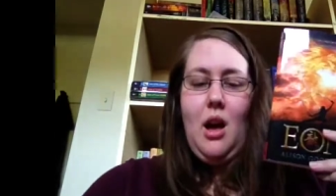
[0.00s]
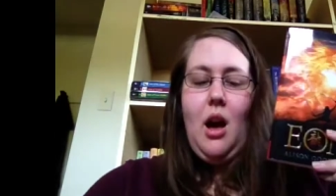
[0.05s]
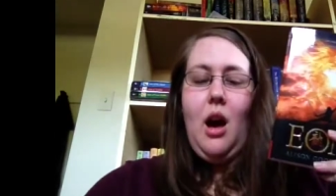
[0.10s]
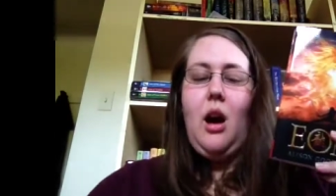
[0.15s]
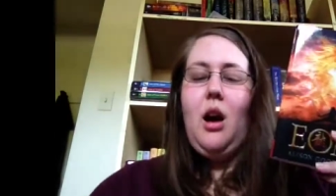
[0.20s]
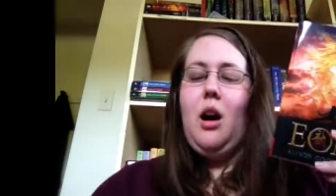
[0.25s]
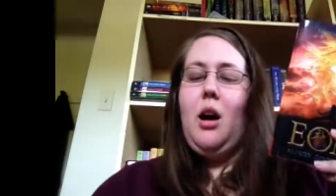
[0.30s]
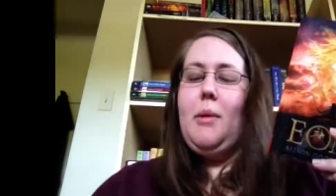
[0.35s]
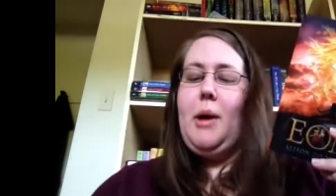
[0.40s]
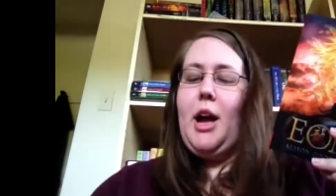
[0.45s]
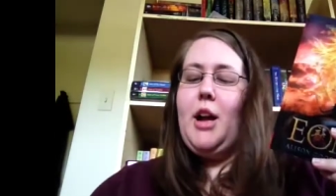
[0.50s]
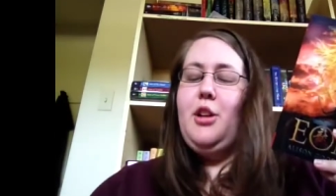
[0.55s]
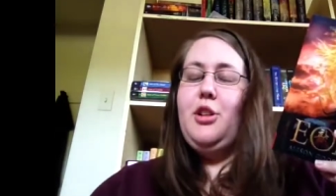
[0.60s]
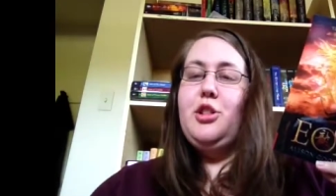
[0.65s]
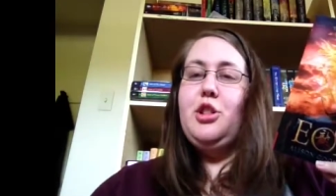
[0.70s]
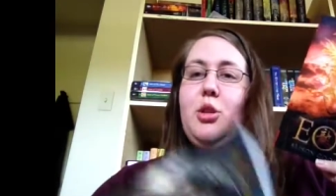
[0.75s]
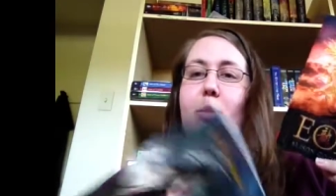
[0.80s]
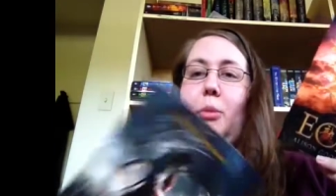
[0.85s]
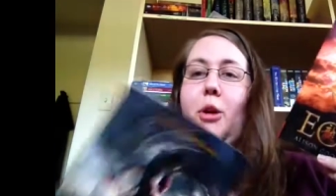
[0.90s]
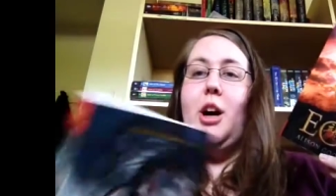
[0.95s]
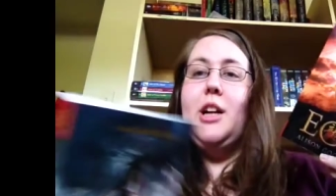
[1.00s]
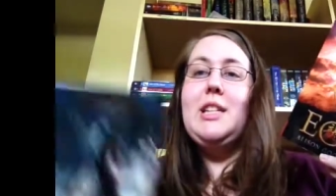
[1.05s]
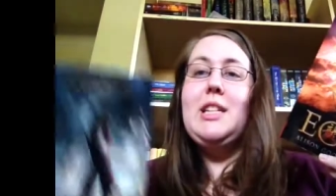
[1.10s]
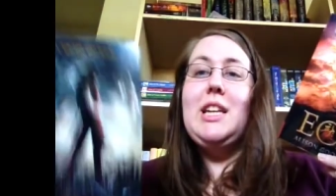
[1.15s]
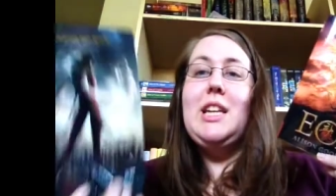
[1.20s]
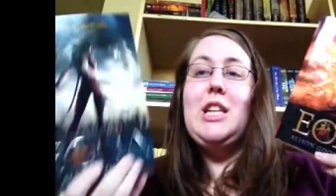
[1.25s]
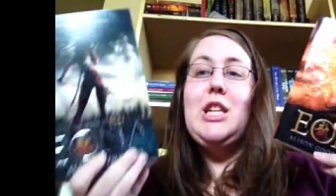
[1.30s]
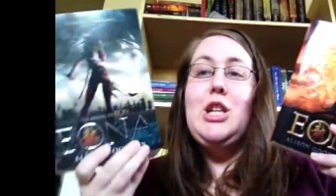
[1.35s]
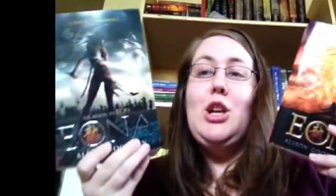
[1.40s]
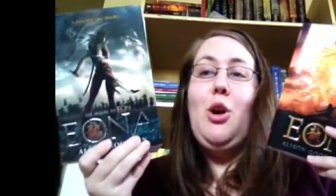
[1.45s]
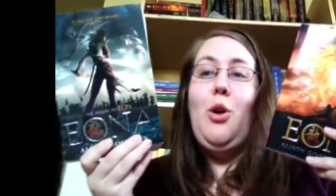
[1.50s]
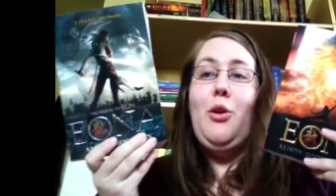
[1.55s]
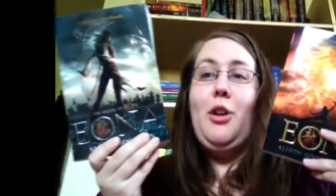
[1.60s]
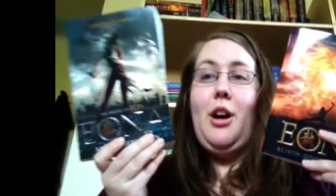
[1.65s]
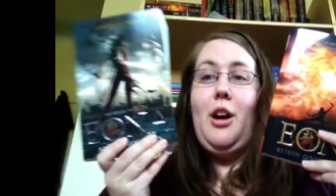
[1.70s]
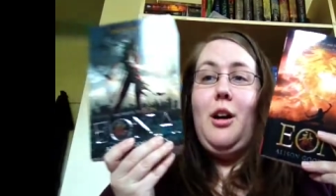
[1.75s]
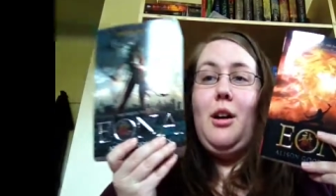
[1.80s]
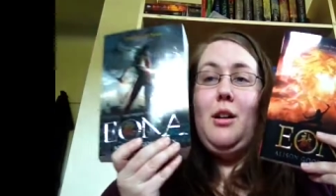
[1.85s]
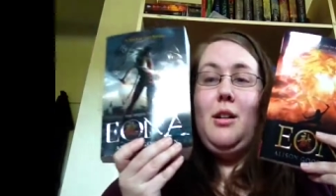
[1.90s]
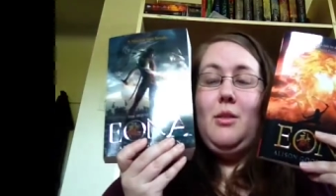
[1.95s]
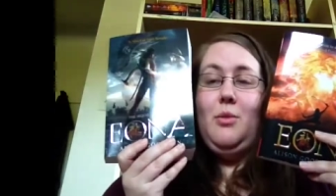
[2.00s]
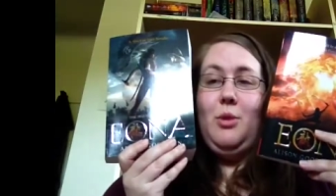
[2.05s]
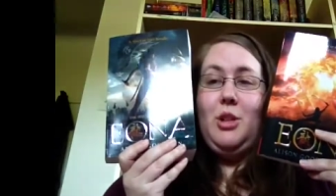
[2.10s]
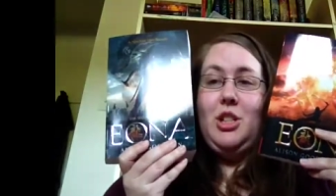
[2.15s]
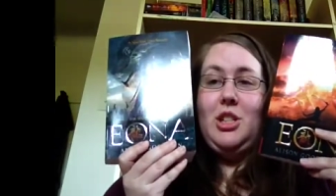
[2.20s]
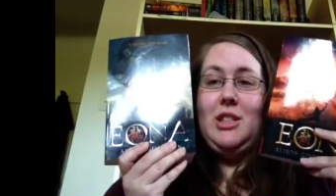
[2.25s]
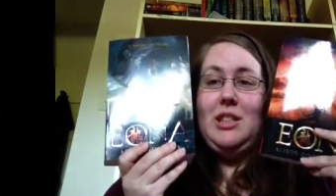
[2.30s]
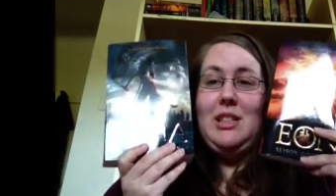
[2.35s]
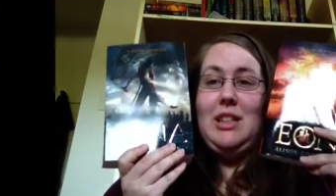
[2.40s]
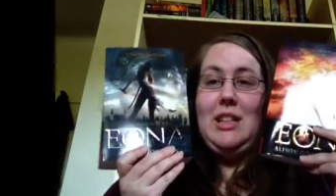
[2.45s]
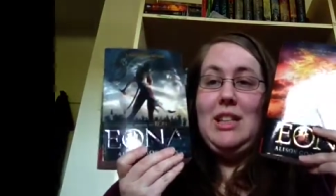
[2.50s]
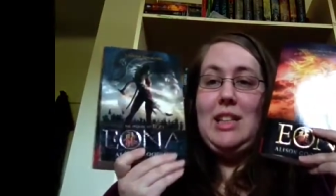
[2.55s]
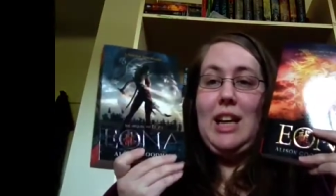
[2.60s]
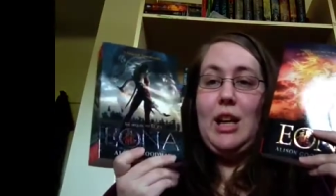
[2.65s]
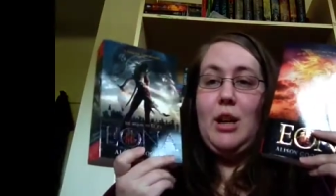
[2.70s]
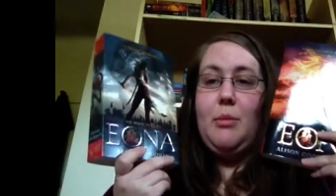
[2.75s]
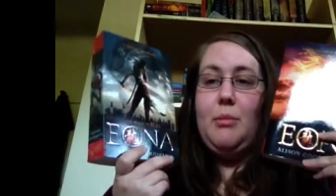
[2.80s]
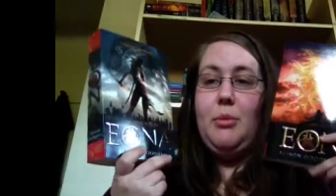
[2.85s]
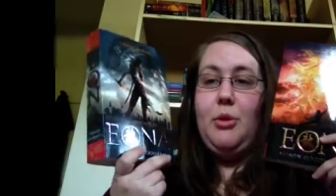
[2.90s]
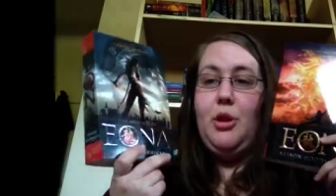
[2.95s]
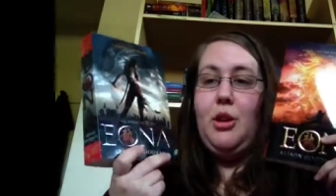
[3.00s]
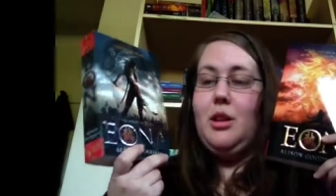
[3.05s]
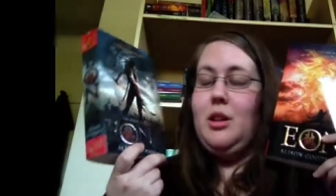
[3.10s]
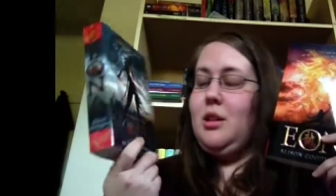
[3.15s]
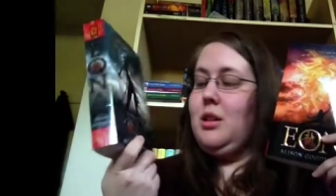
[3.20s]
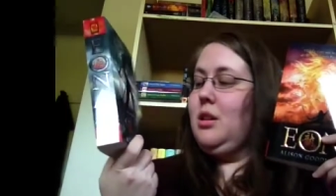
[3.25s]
I also bought Iona, which is the second book.